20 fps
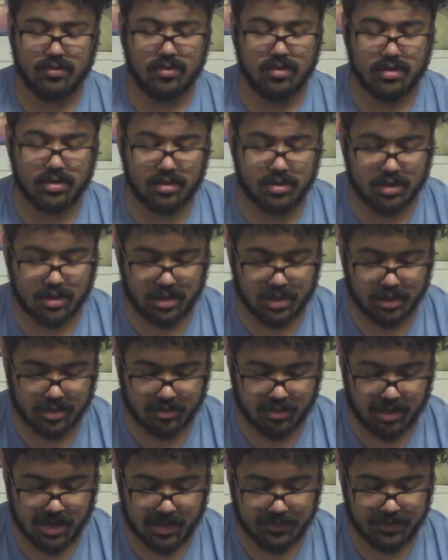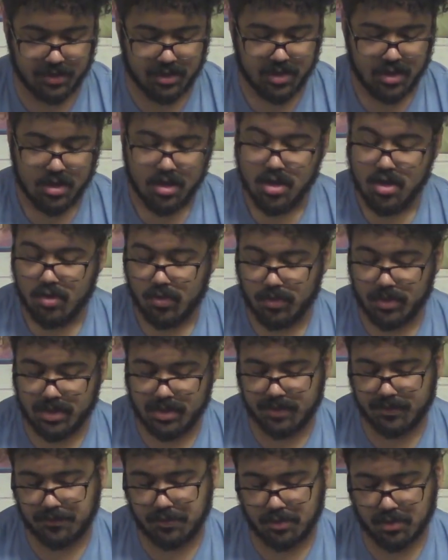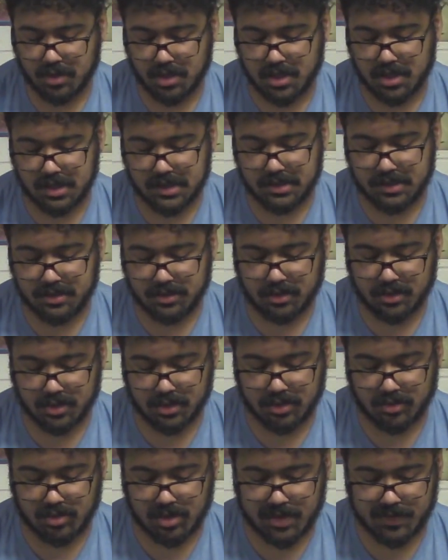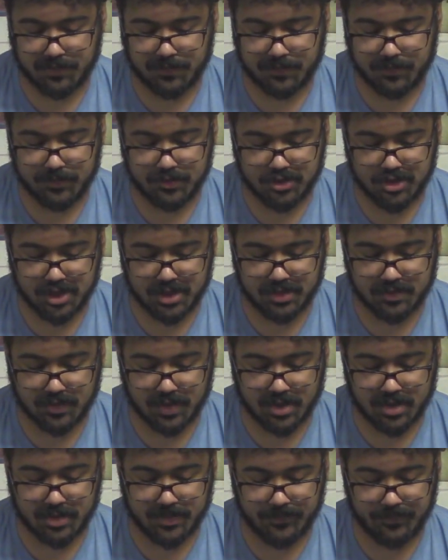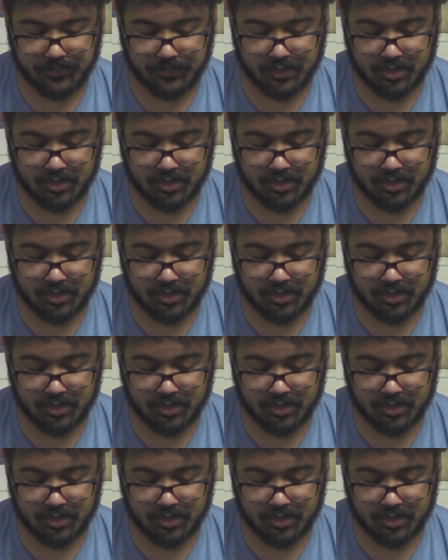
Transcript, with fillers: ordered autograph. 1 out of 4 odds, autograph chase variant.